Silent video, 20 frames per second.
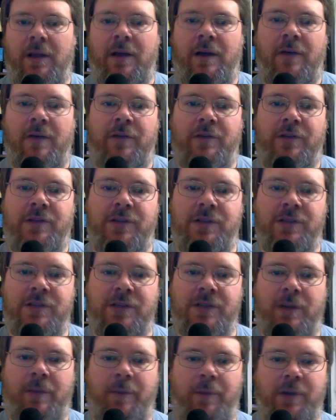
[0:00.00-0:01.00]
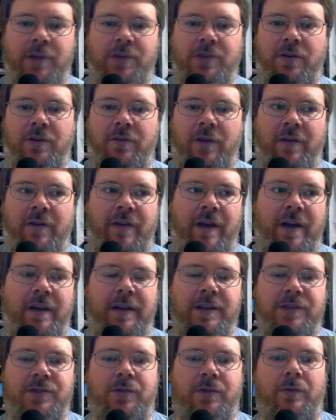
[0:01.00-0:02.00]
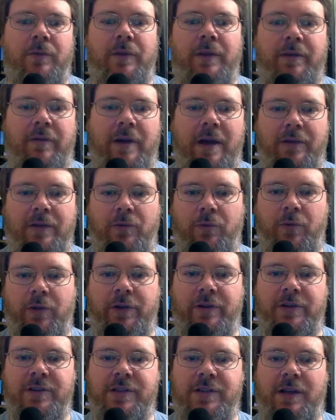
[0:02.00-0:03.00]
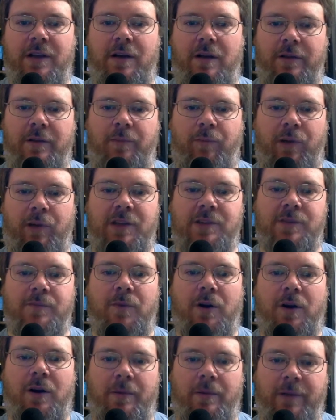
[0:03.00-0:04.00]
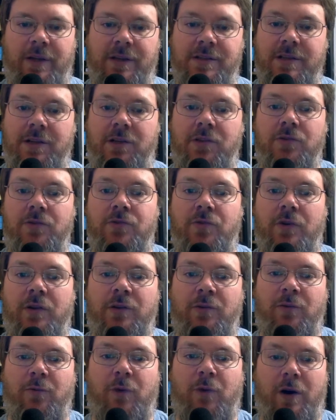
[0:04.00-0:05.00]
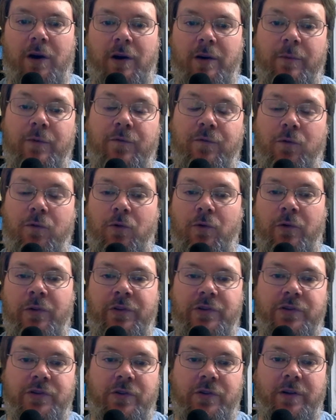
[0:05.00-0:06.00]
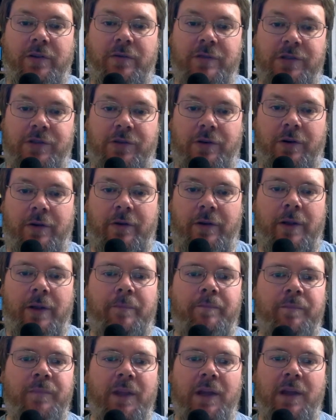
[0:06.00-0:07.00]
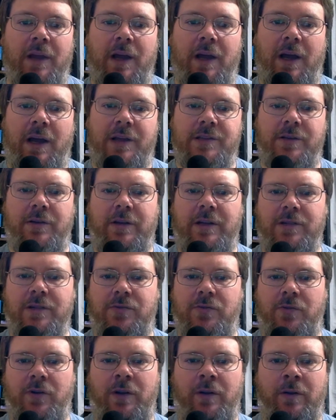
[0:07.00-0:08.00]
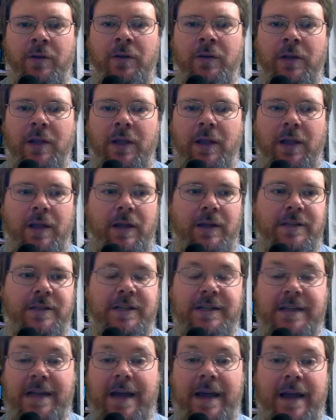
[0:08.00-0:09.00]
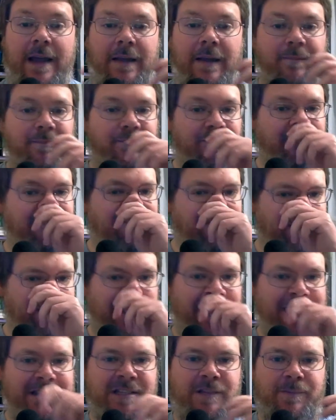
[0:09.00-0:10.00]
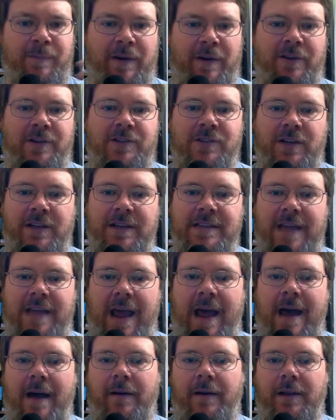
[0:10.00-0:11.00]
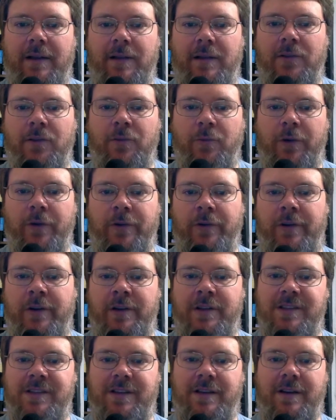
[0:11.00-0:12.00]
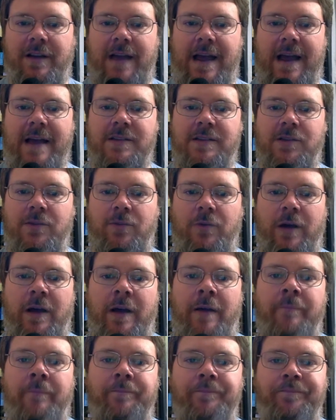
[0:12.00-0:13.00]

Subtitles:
which is a picture of how Israel, when they were out in the wilderness, they called the place Mara because they couldn't drink the water before the tree was thrown in. And so Israel today, spiritually, is out in the wilderness. They're cast away.